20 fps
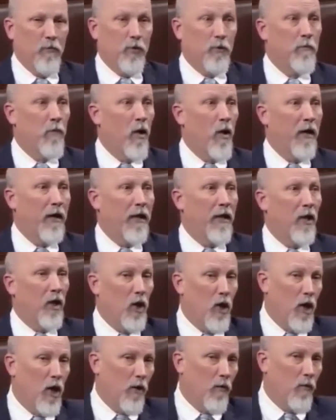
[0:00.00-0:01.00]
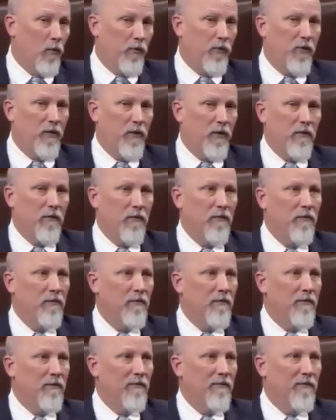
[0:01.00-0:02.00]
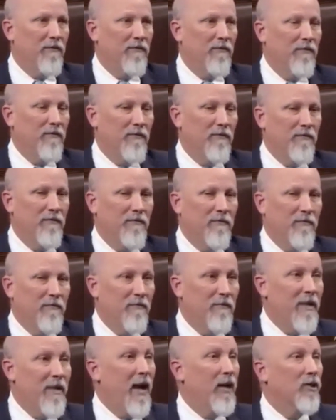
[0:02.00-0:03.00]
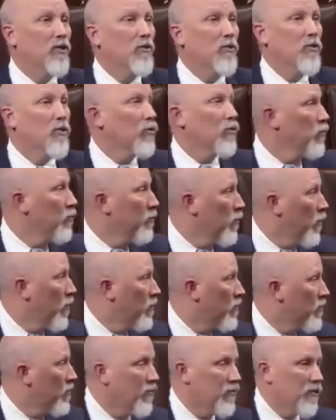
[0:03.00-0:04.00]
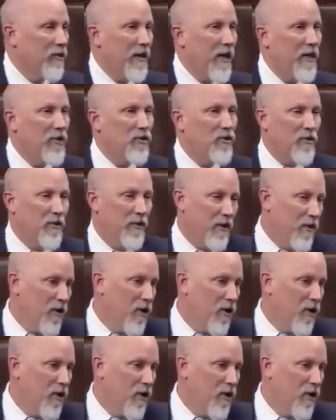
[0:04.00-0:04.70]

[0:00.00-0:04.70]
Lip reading: was brought in along with the National School Board Association.